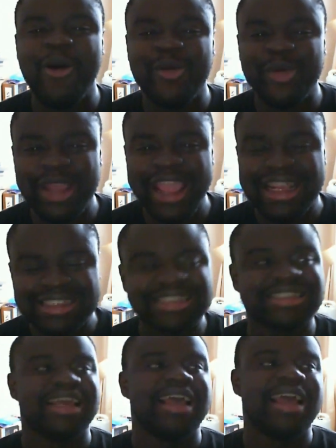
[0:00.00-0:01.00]
Oh
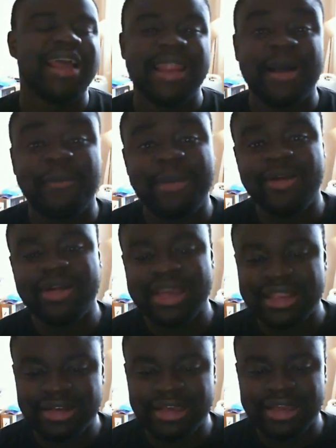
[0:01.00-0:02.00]
yes. Now
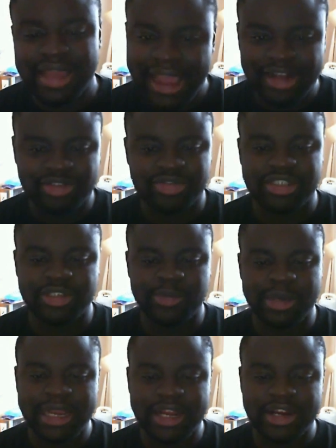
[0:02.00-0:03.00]
apparently the actress is
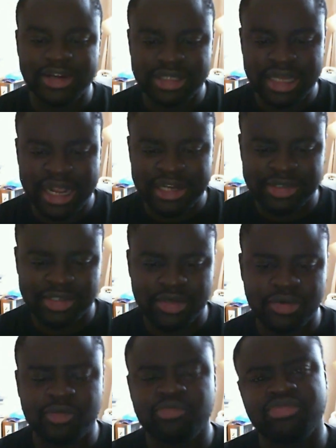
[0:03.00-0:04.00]
playing her is an actress
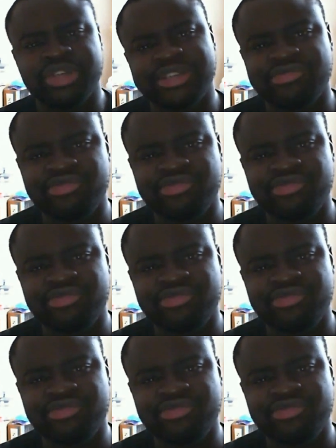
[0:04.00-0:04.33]
called Bridget